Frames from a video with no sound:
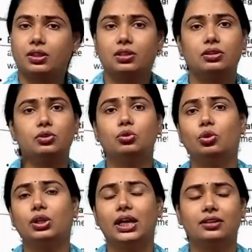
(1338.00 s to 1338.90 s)
you know
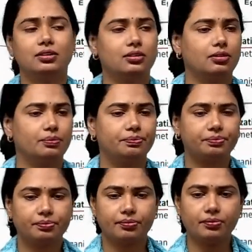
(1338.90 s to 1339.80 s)
that
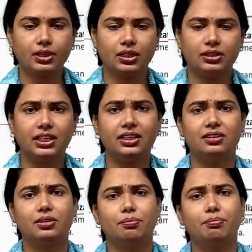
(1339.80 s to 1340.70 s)
they
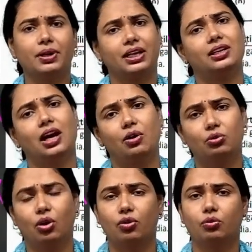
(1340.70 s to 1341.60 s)
break down,
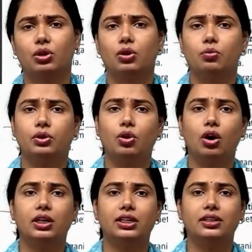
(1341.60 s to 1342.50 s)
or we call
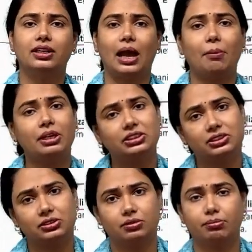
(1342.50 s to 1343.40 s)
it damage
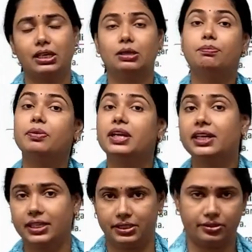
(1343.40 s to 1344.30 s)
by the
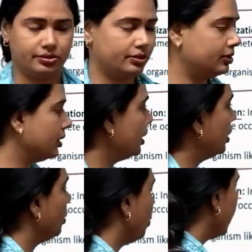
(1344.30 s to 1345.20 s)
predators.
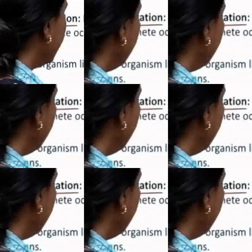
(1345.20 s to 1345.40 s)
Okay.